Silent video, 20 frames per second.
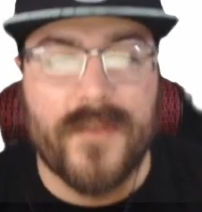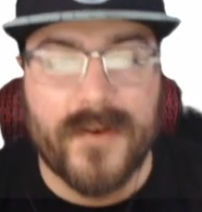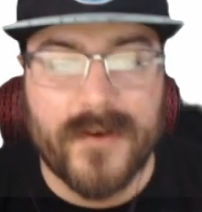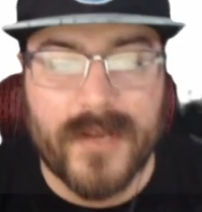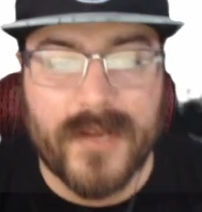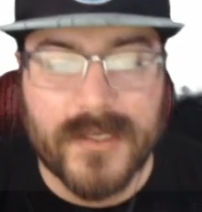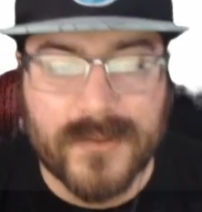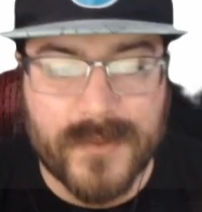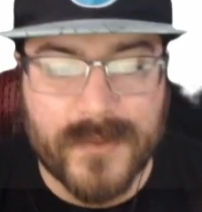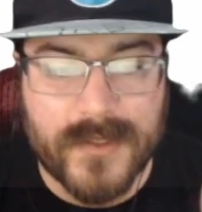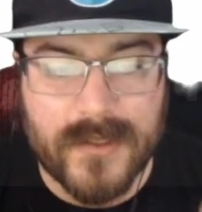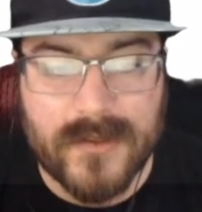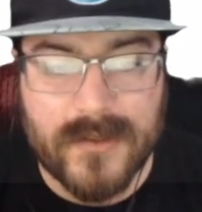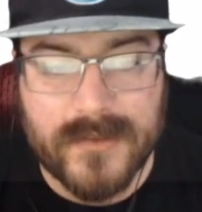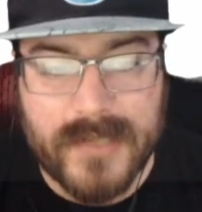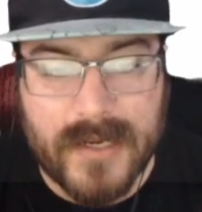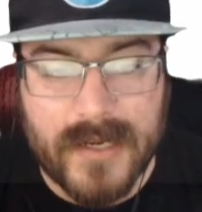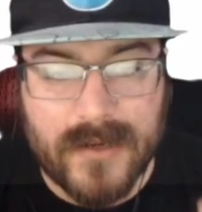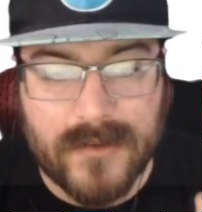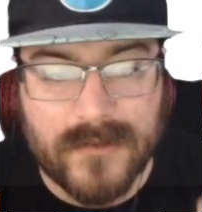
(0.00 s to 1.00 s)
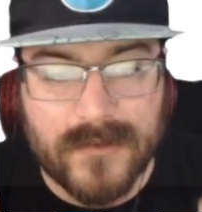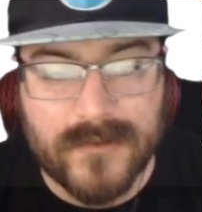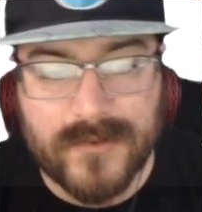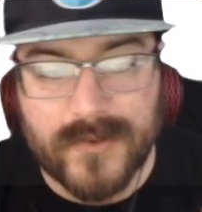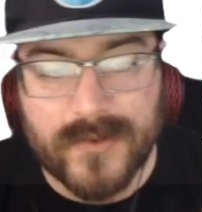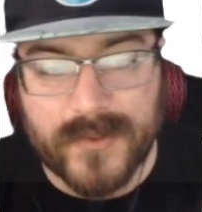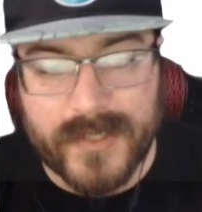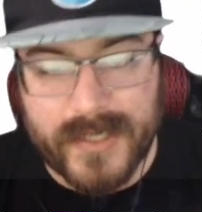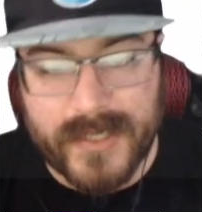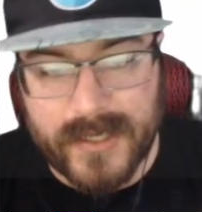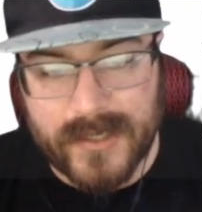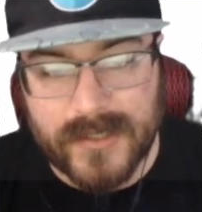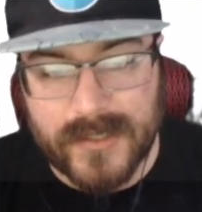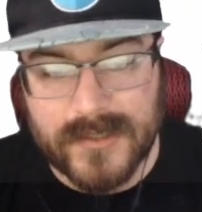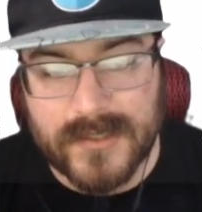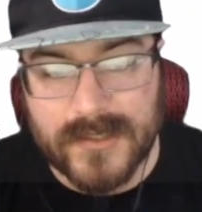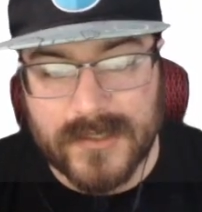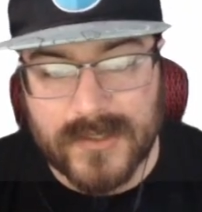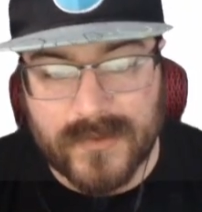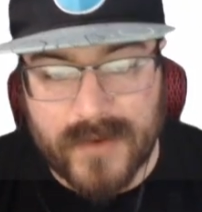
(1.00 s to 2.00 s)
then as we go down through here, it
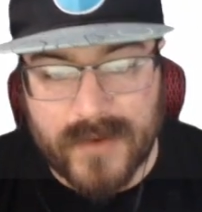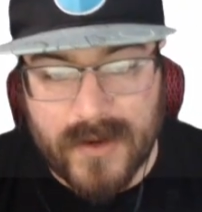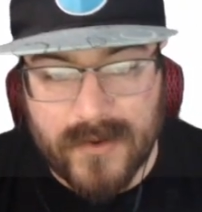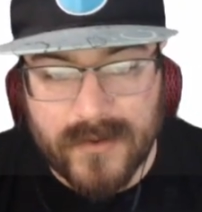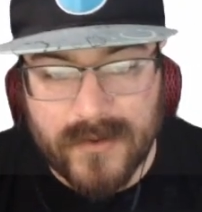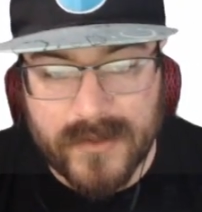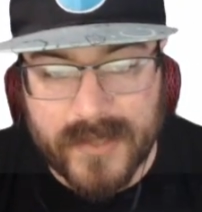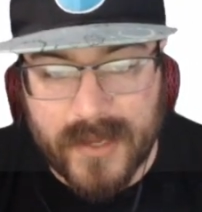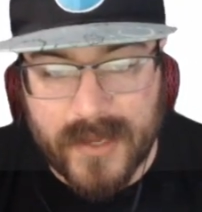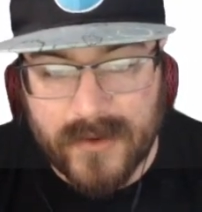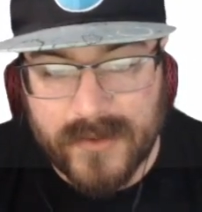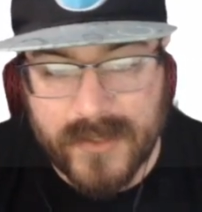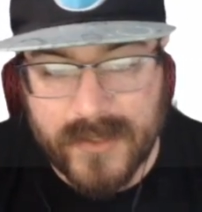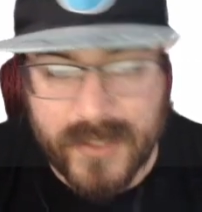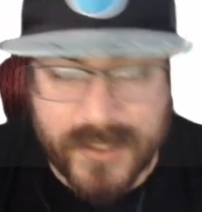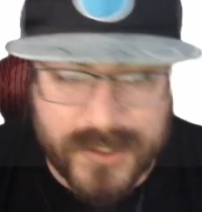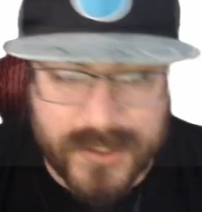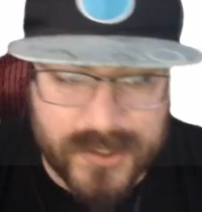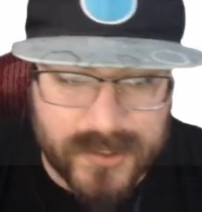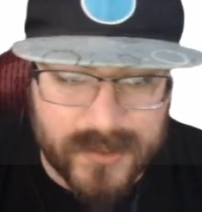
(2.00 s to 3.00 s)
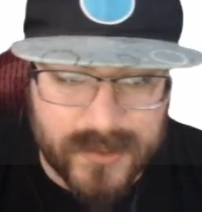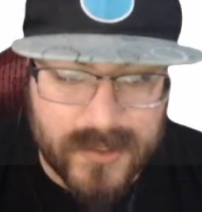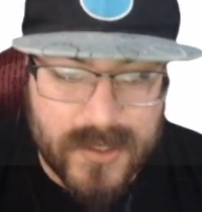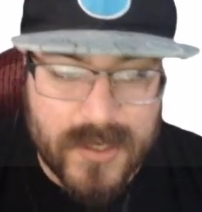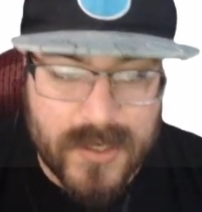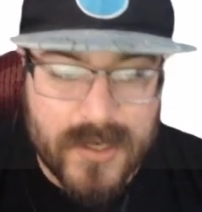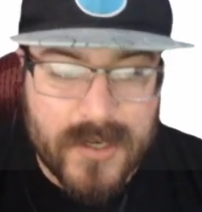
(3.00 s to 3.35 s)
says route calculation.